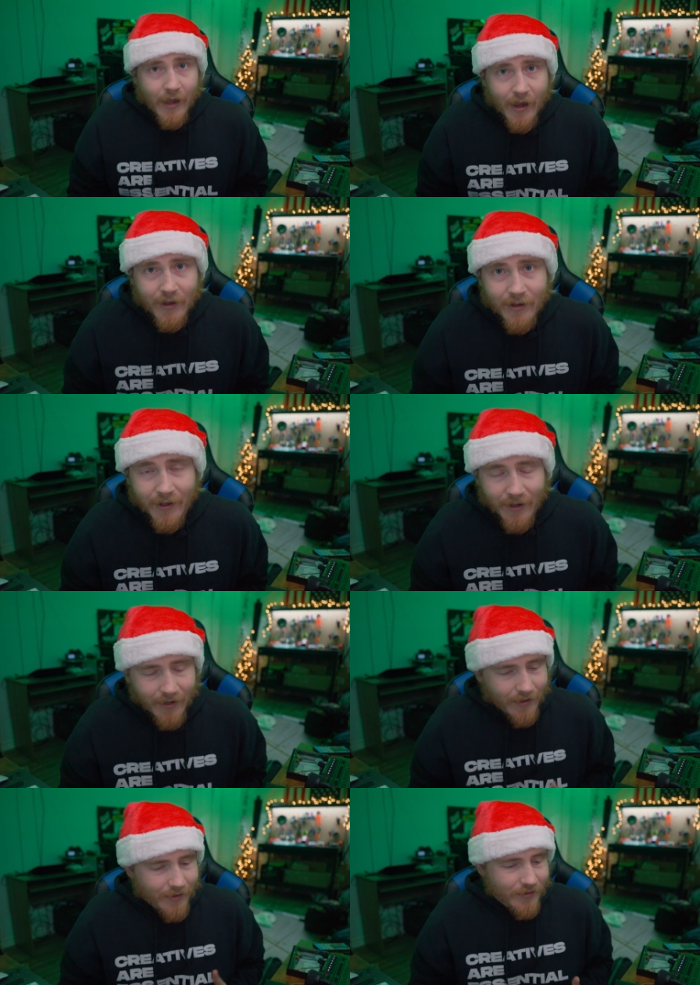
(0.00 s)
Yeah,
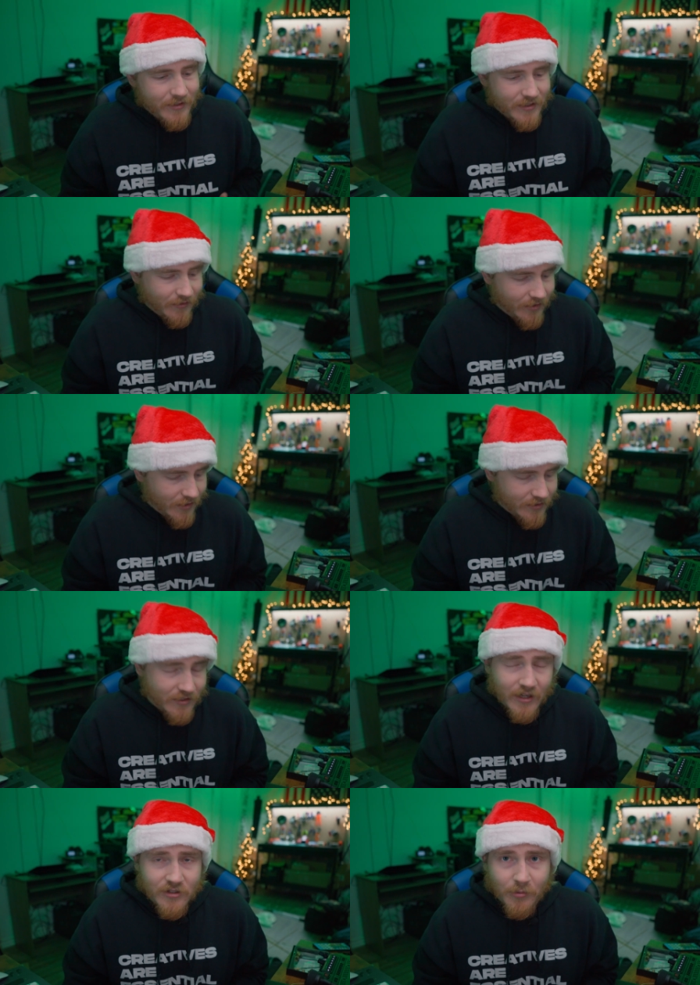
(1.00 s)
uh, this antenna is
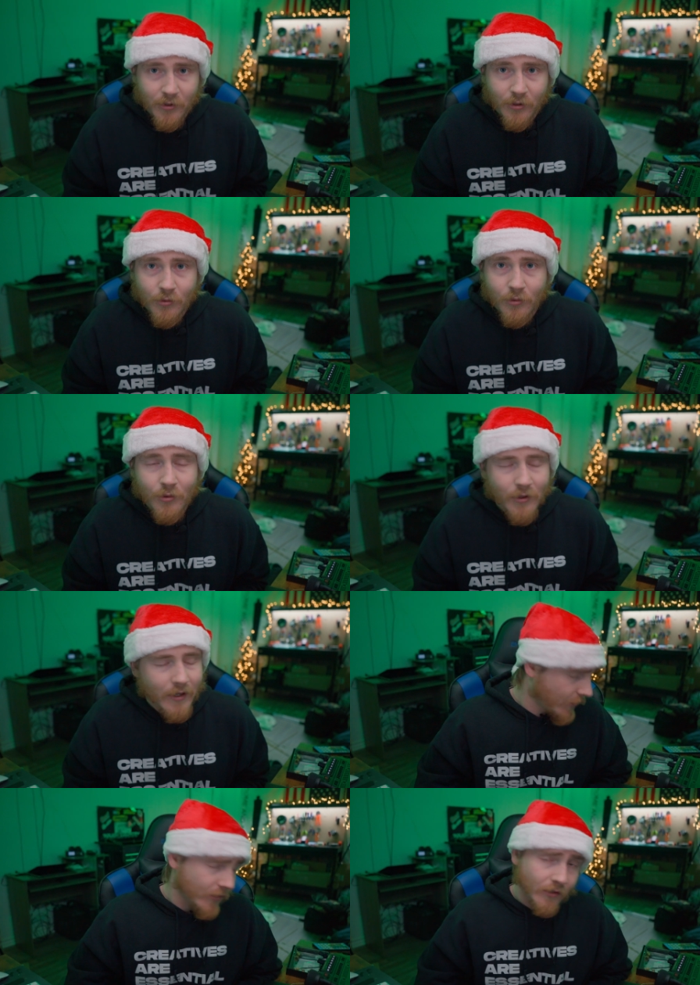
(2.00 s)
actually pretty cool.
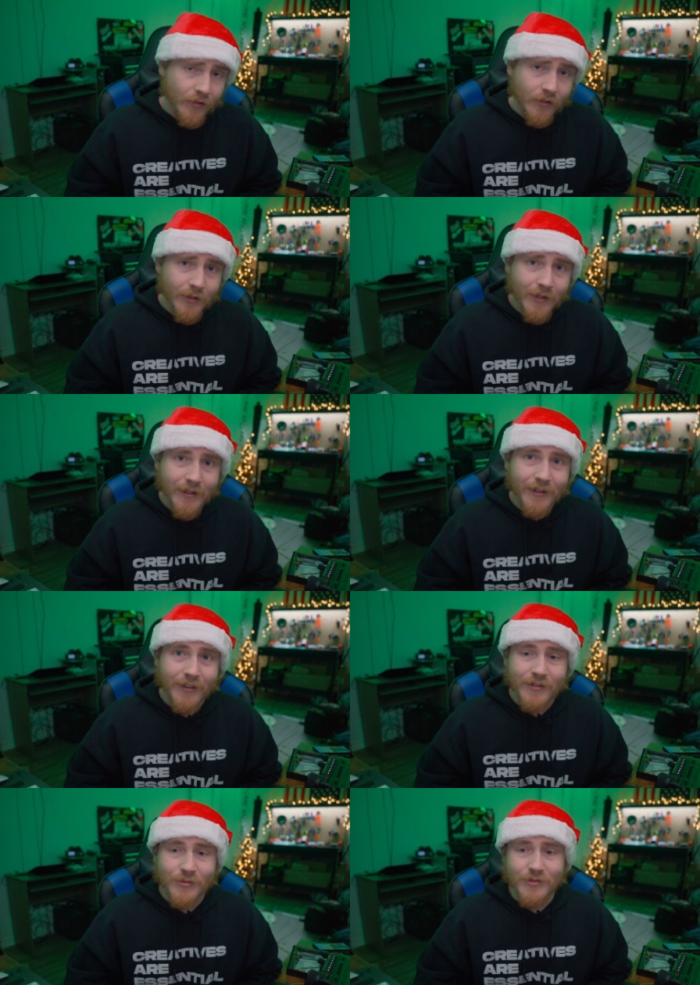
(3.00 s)
All in all,
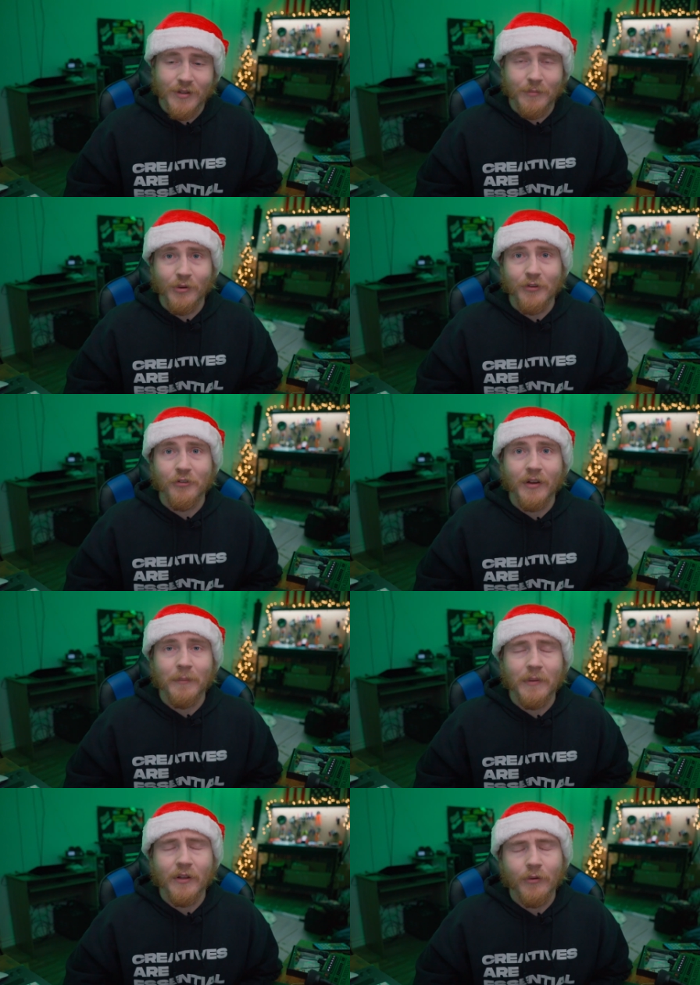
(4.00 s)
this was a pretty
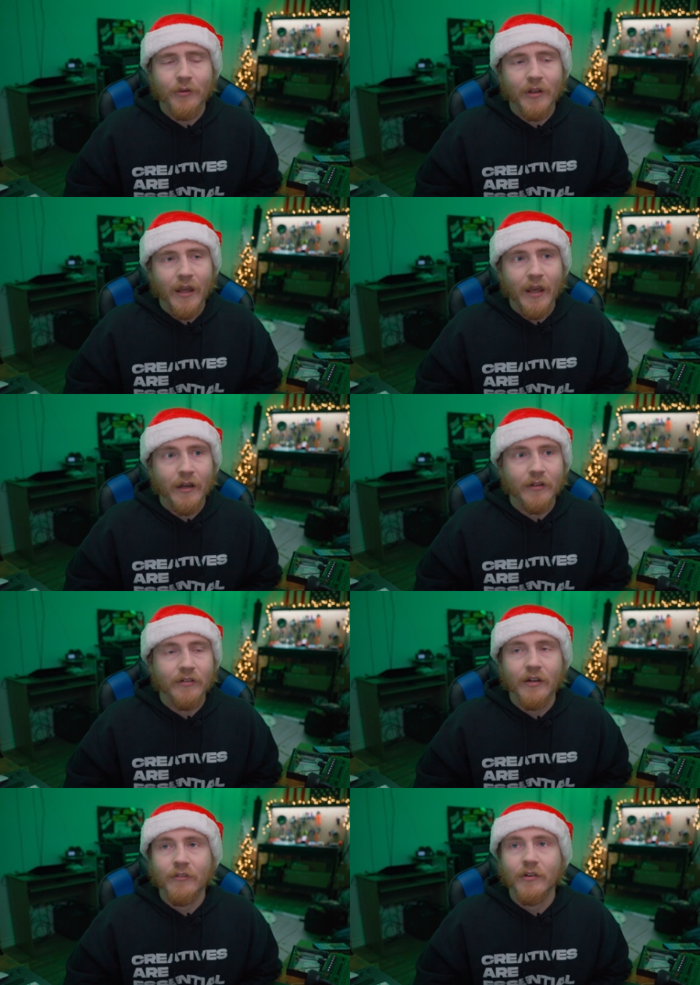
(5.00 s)
fun build. I had a
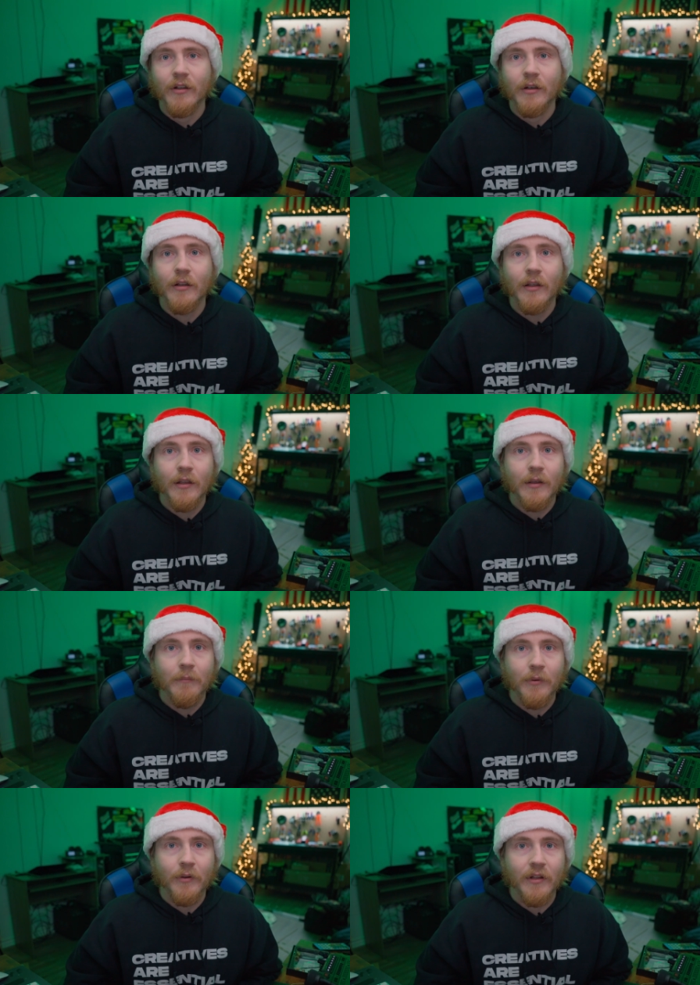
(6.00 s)
ton of fun
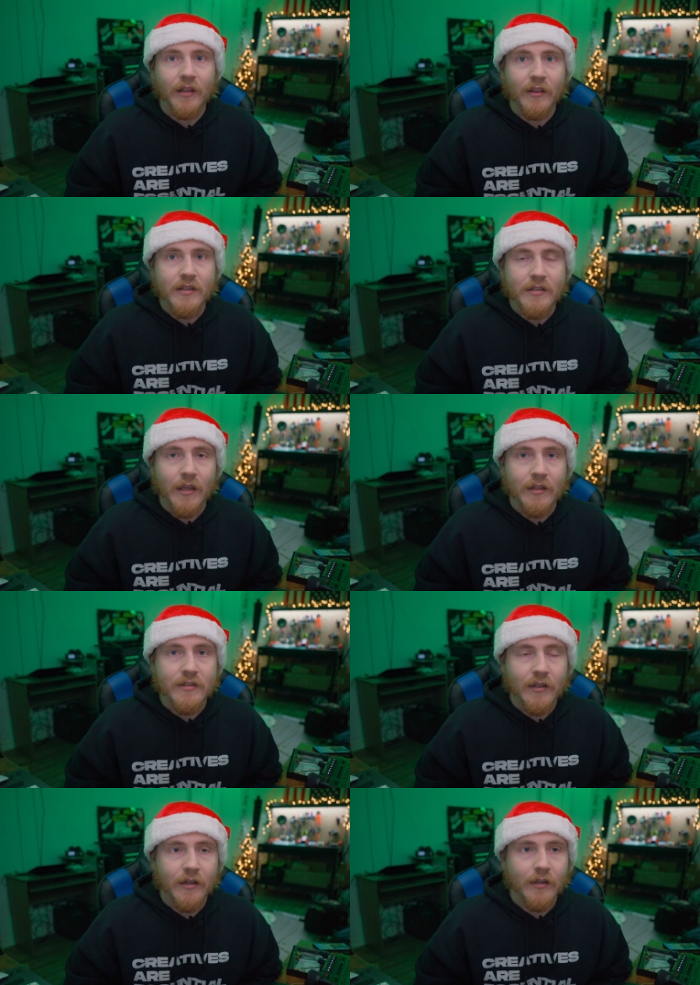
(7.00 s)
building this
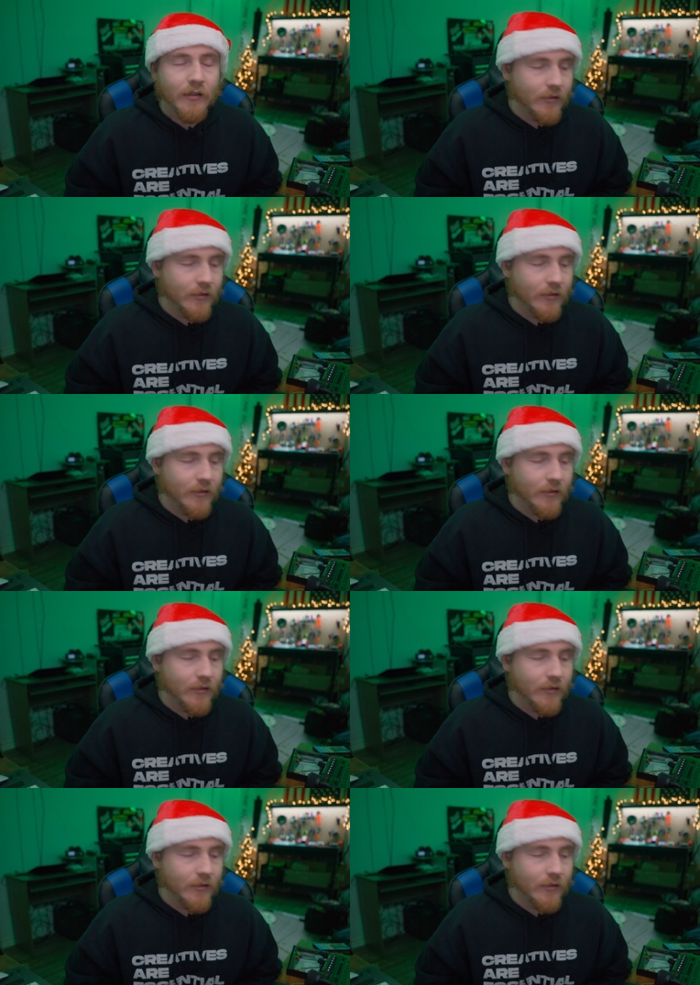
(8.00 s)
antenna.